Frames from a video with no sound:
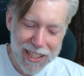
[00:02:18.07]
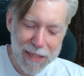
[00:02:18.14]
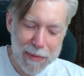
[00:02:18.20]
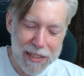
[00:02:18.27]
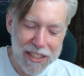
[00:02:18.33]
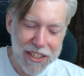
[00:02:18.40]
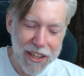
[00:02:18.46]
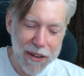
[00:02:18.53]

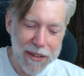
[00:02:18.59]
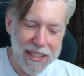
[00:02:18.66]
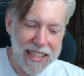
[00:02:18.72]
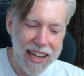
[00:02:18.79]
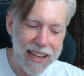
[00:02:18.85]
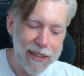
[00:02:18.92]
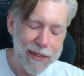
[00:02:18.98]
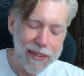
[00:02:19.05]
choked
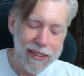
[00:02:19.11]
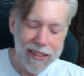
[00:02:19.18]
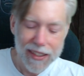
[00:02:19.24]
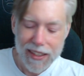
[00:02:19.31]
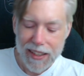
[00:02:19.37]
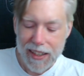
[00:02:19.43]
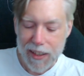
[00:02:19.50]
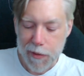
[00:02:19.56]
out
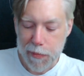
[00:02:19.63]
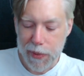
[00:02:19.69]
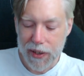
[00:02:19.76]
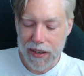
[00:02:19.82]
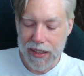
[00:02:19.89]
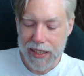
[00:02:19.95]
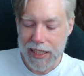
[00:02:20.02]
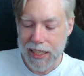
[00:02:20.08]

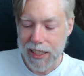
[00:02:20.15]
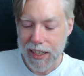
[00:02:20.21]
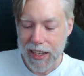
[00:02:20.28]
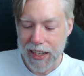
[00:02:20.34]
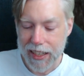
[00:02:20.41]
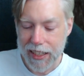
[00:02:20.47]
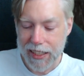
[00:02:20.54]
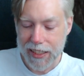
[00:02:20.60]
by
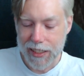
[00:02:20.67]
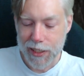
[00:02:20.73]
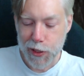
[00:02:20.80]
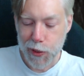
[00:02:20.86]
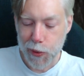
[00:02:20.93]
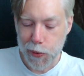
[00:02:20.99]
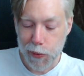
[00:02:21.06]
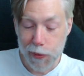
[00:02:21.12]
a
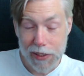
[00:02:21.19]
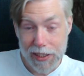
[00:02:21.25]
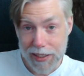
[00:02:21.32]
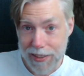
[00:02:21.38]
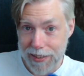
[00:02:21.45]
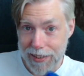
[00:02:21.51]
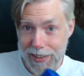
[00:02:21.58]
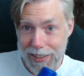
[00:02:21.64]
tool
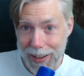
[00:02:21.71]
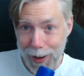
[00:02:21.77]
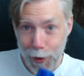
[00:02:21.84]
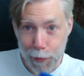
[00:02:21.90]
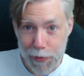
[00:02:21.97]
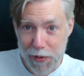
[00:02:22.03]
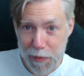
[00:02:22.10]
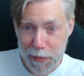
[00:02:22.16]
designed to
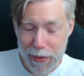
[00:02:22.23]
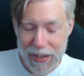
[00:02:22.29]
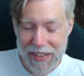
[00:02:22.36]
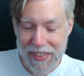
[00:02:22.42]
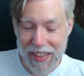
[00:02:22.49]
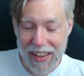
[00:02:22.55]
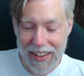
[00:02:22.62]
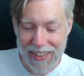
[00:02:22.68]
help your
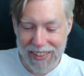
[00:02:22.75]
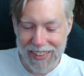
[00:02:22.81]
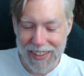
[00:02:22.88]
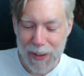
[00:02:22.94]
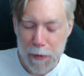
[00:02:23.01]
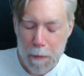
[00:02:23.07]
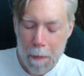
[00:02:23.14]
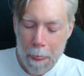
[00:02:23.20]
breathing.
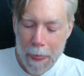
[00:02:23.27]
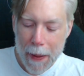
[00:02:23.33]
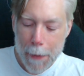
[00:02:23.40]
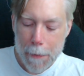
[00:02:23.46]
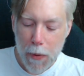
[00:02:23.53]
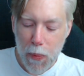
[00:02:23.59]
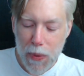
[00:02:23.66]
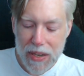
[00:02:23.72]

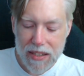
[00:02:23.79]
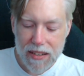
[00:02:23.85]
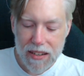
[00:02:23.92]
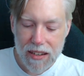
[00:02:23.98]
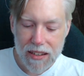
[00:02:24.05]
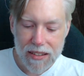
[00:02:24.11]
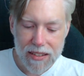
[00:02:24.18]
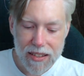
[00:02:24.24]
But what it
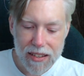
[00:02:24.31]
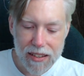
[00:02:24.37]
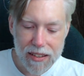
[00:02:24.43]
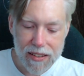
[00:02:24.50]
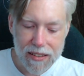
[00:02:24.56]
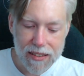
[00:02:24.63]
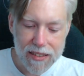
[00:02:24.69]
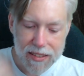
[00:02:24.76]
does
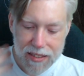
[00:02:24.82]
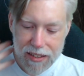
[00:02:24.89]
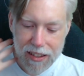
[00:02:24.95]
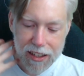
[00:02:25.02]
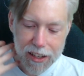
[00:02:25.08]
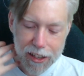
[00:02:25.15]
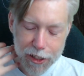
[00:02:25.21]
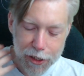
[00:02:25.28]
is
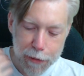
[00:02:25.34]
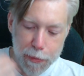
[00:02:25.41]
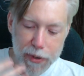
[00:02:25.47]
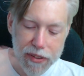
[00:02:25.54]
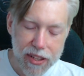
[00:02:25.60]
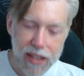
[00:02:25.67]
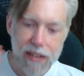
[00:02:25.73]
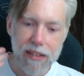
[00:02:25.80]
you
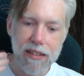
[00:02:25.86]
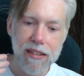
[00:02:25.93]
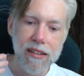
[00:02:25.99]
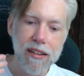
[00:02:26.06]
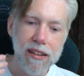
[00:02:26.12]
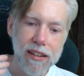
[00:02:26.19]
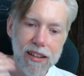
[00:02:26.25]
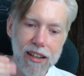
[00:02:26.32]
breathe in,
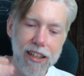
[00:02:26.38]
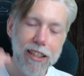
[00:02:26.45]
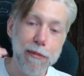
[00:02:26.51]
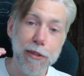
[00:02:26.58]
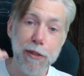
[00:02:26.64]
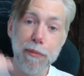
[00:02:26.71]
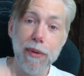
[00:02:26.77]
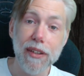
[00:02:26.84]
and then
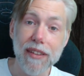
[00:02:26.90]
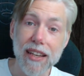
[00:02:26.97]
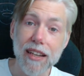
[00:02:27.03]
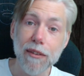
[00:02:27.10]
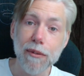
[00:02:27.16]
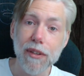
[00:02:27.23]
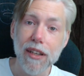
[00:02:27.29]
when you breathe out,